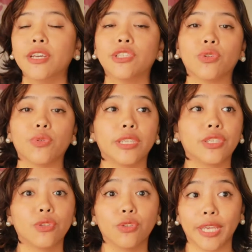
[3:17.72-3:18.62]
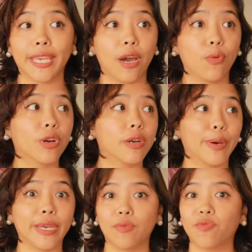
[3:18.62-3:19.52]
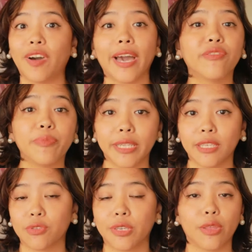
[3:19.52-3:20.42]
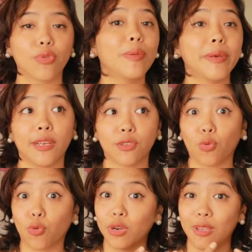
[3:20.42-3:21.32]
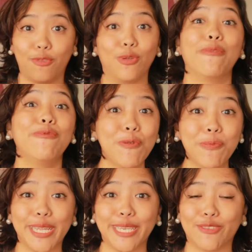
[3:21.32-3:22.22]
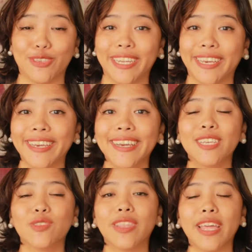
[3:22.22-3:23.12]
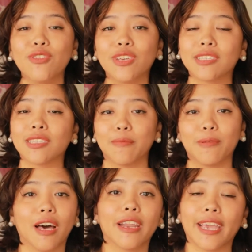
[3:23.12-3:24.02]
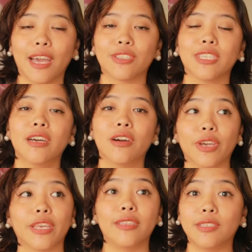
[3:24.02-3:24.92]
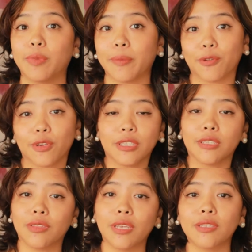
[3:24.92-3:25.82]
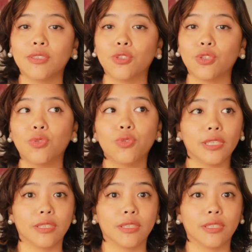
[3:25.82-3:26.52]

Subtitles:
So it's looking at what are my 5 meetings today, 3 meetings, or if you have no meetings for the day. So then you can start plotting out, okay, these are my priority things to do.